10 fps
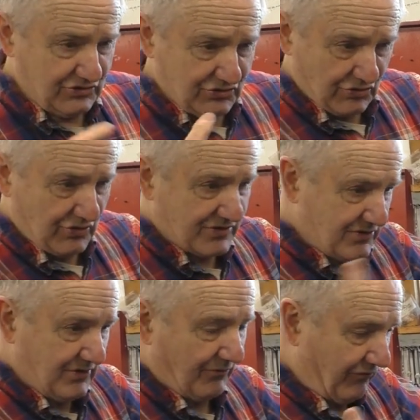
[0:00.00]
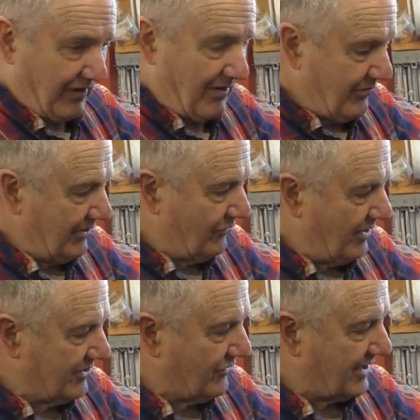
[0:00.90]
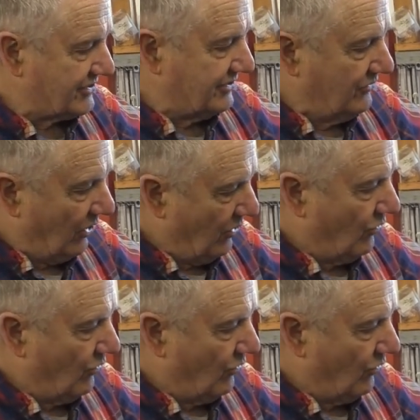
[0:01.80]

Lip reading: turns the flywheel in one direction,